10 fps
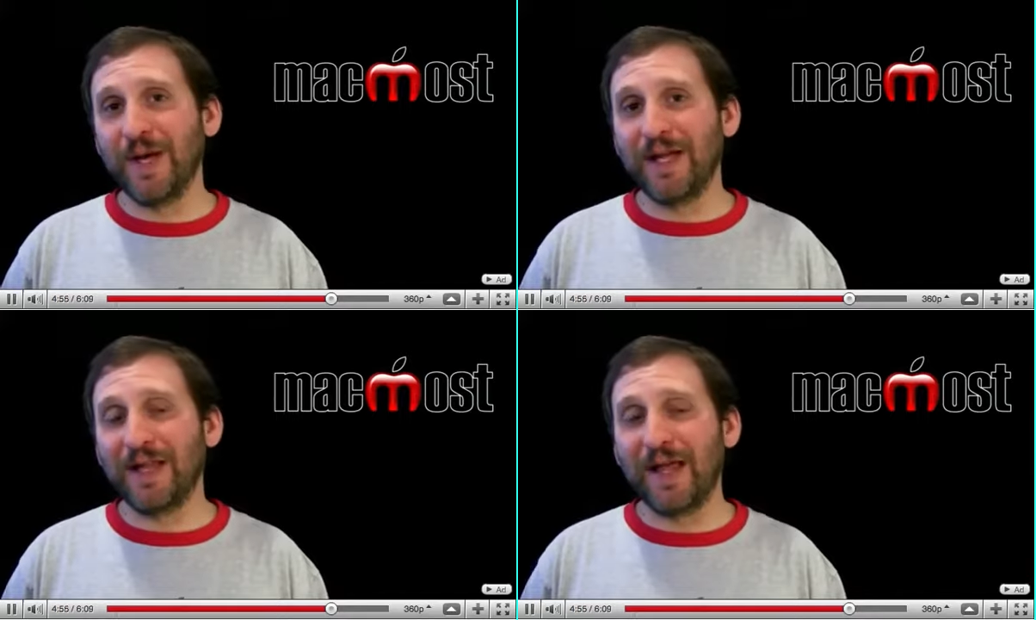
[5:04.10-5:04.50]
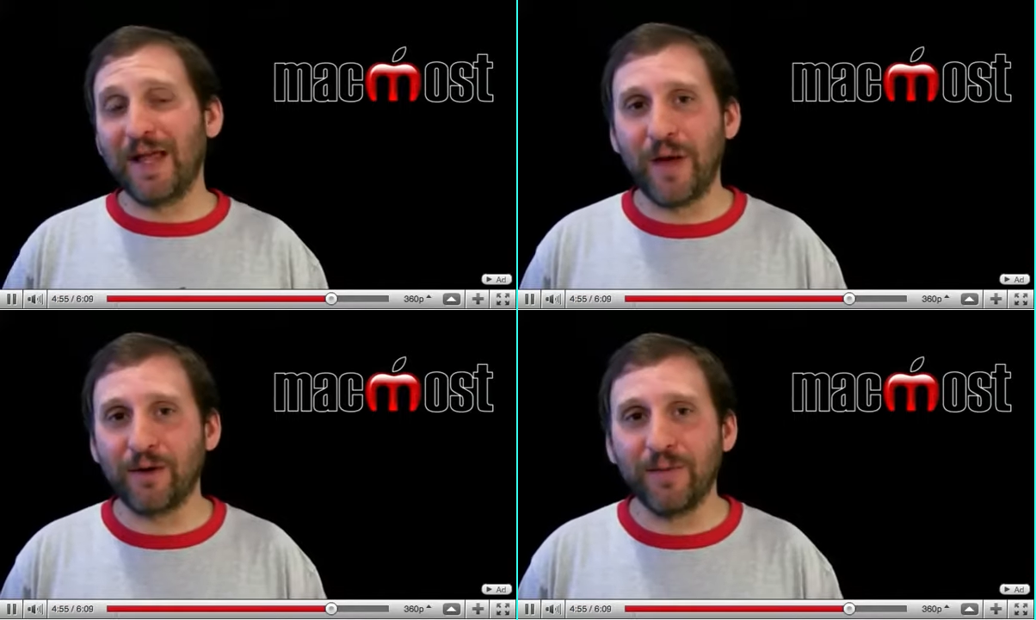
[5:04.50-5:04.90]
to be a
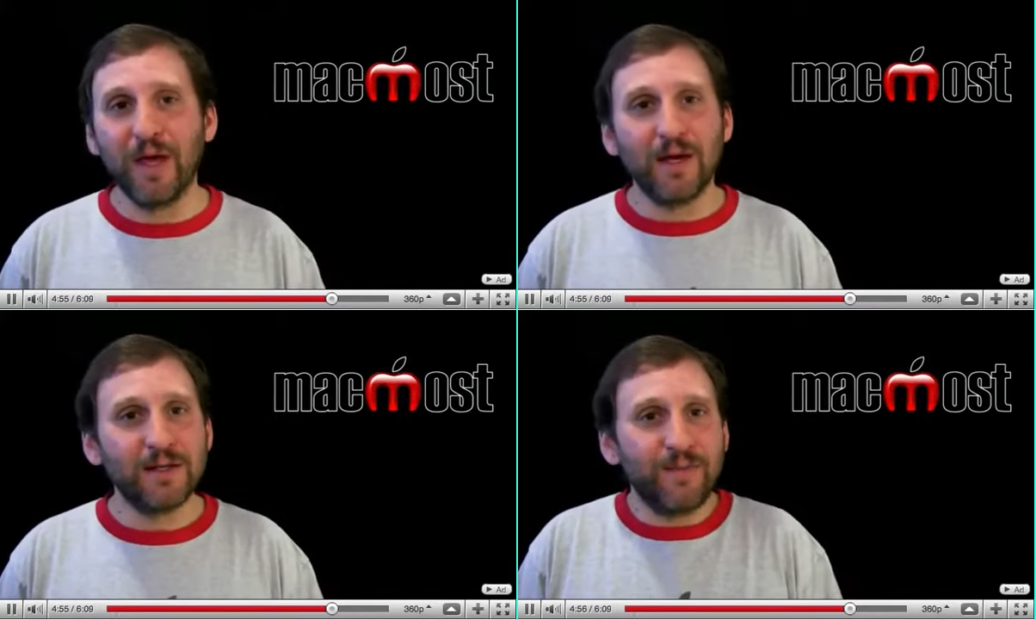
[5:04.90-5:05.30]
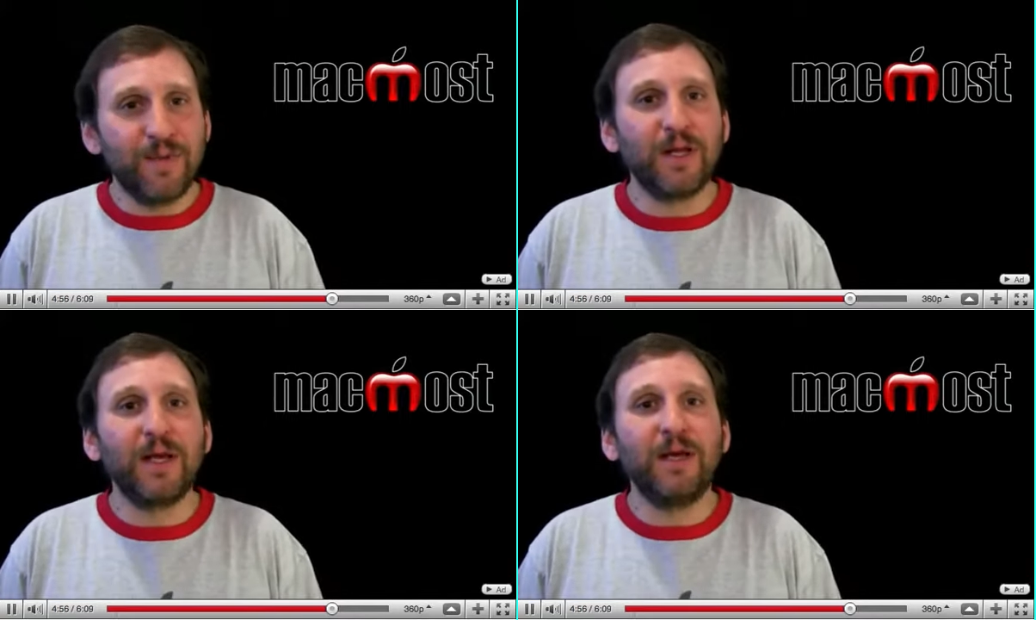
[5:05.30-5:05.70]
lot better
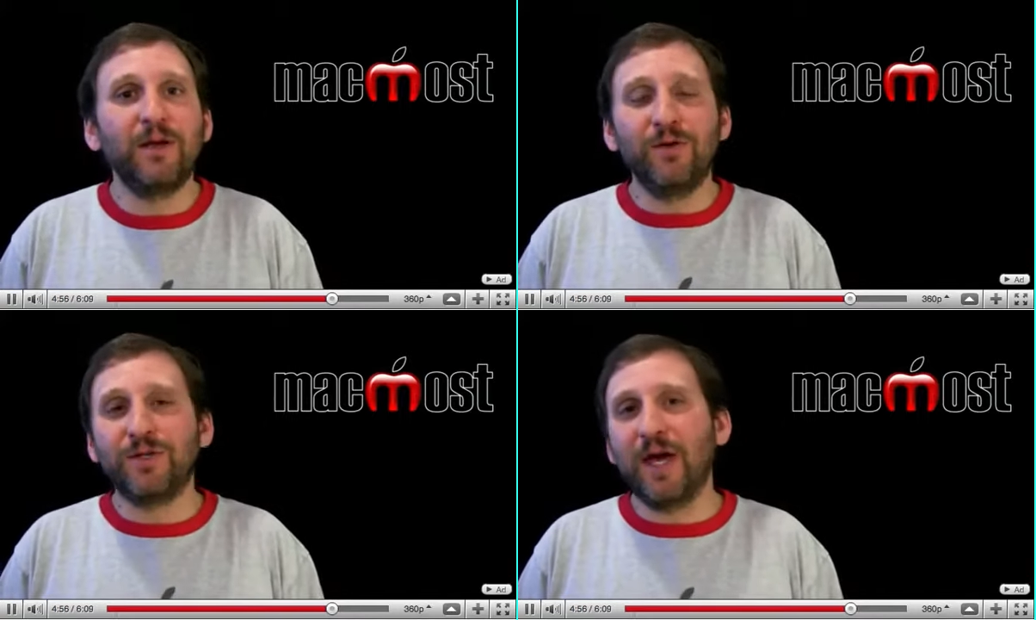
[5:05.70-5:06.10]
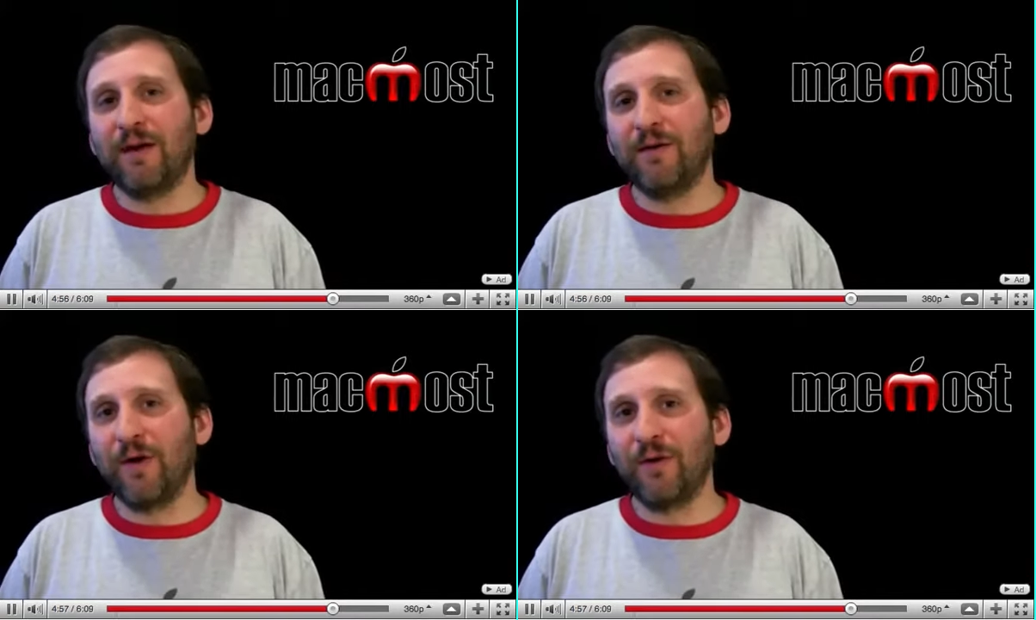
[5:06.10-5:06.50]
Typically, you
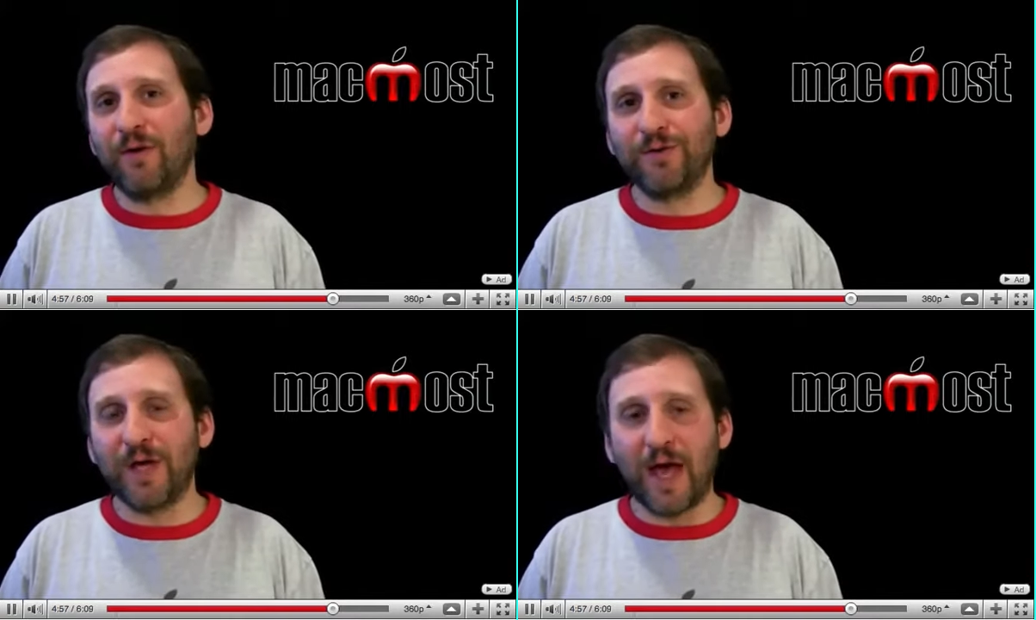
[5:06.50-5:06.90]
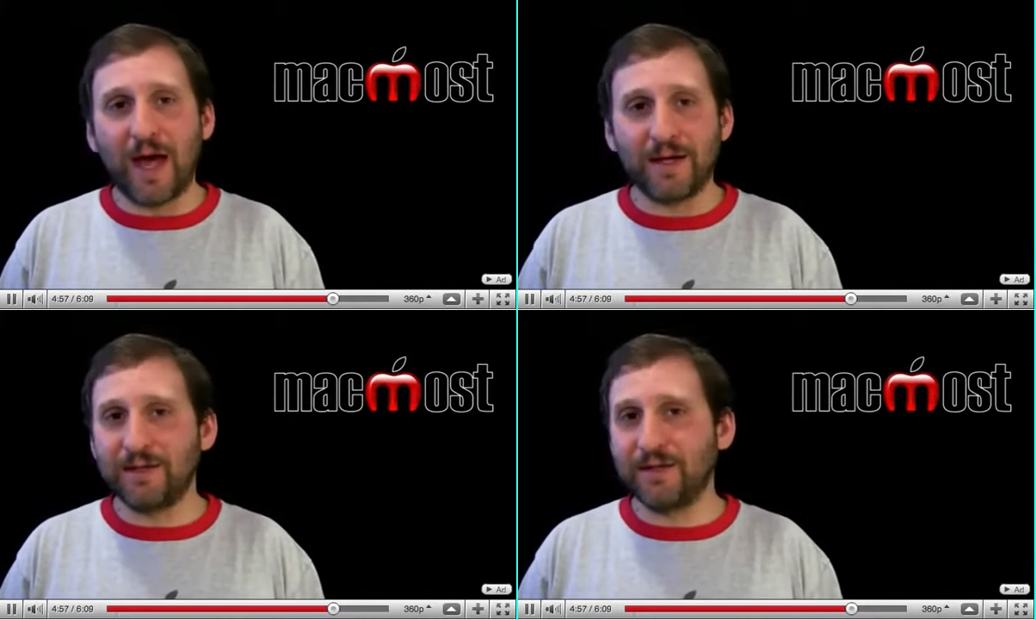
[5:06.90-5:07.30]
take photos
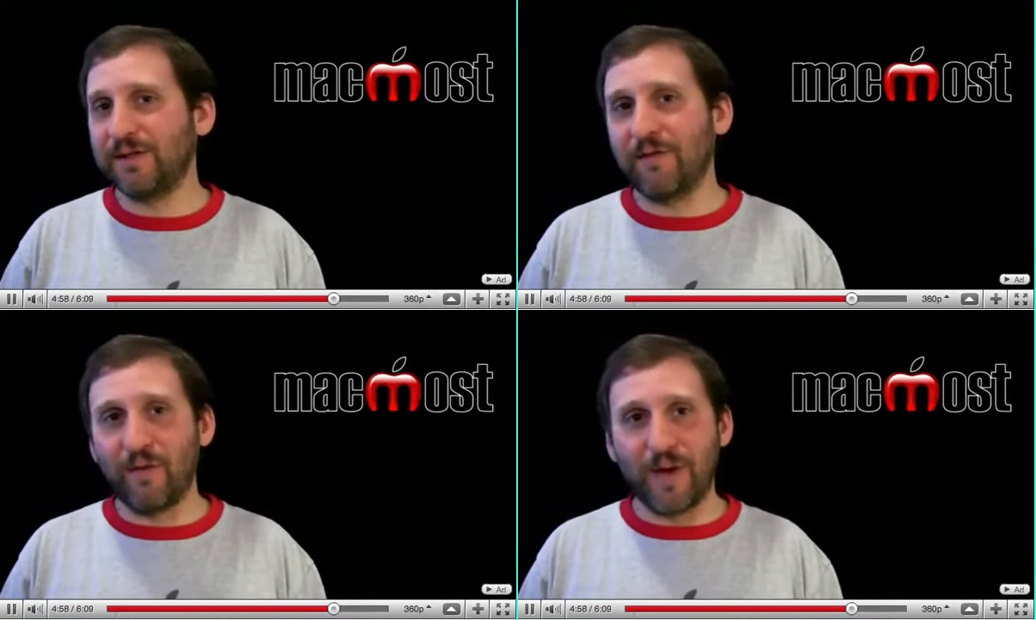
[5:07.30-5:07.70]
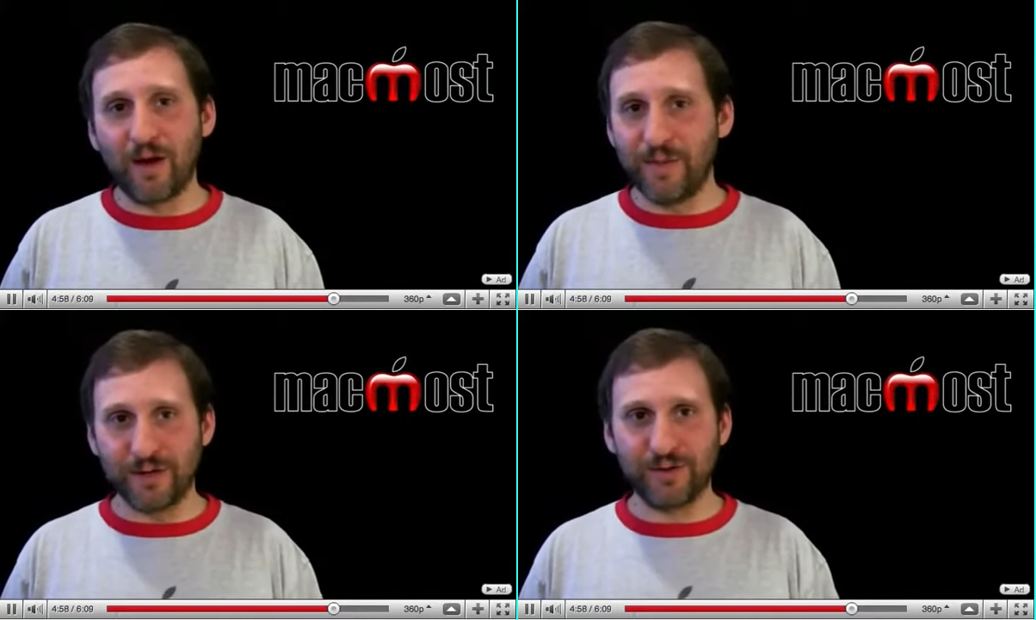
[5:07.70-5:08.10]
at several
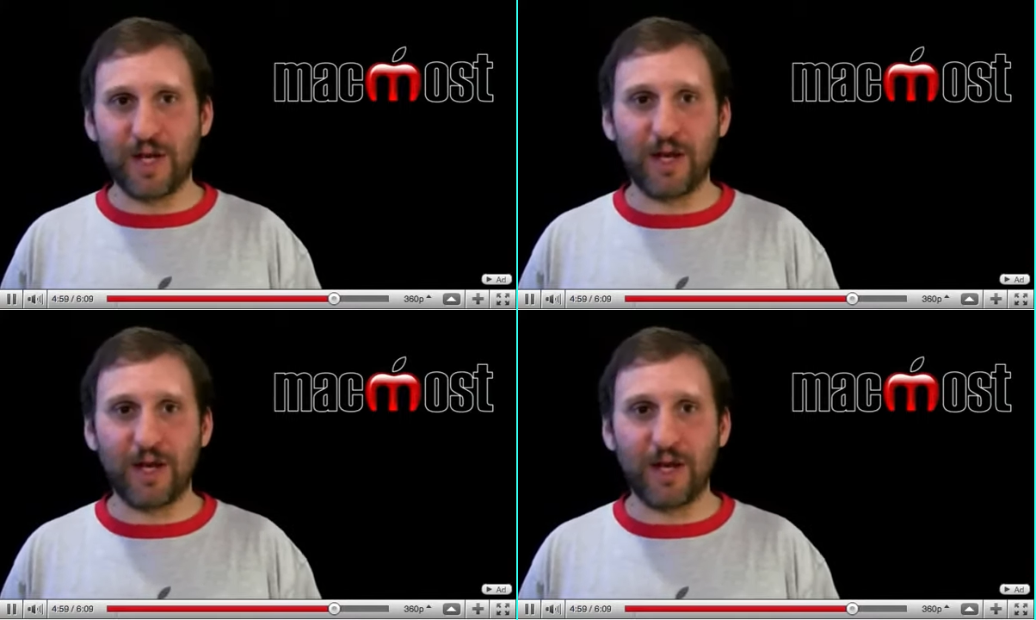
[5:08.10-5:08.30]
megapixels,